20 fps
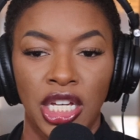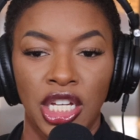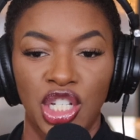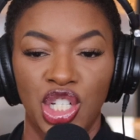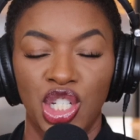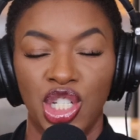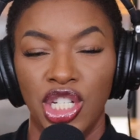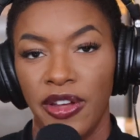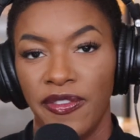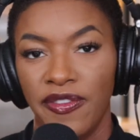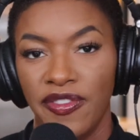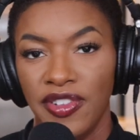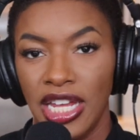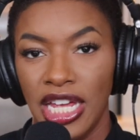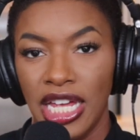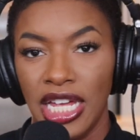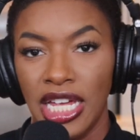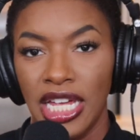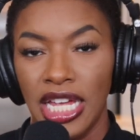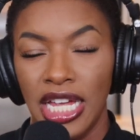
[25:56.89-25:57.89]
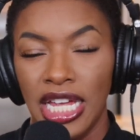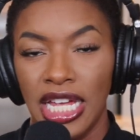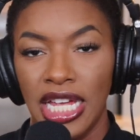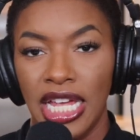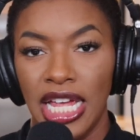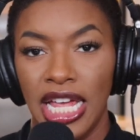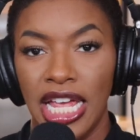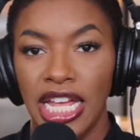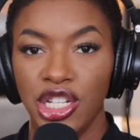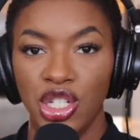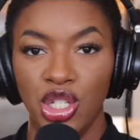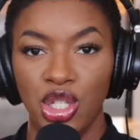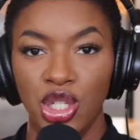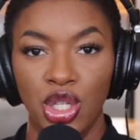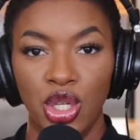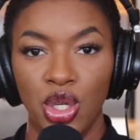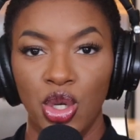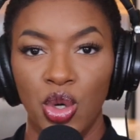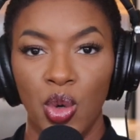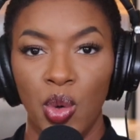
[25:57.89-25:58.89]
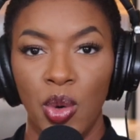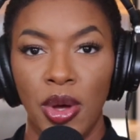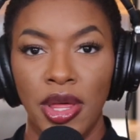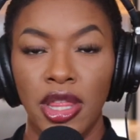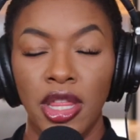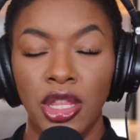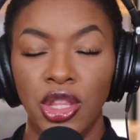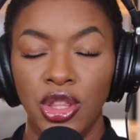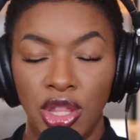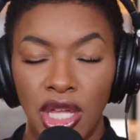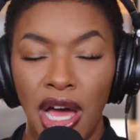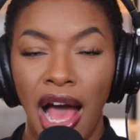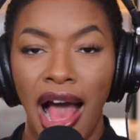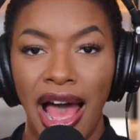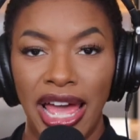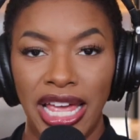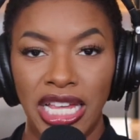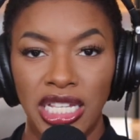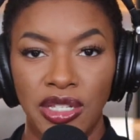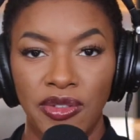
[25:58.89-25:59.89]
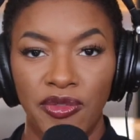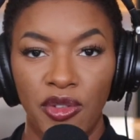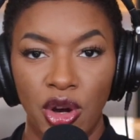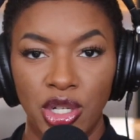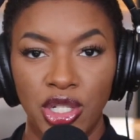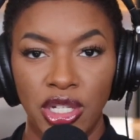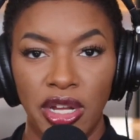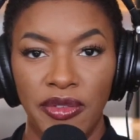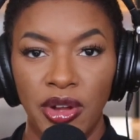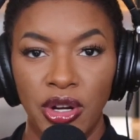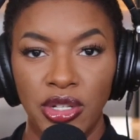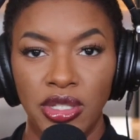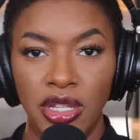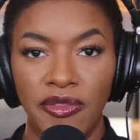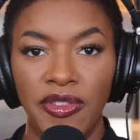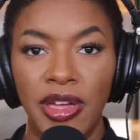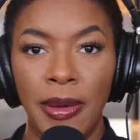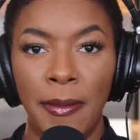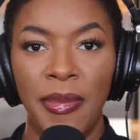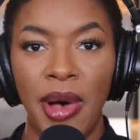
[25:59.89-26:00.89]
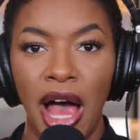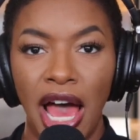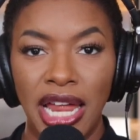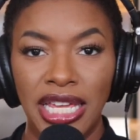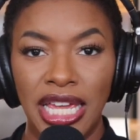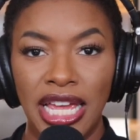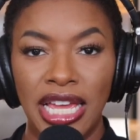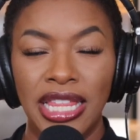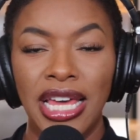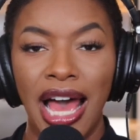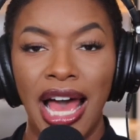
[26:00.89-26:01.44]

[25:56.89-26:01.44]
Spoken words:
shifting into the highest version of yourself, embodying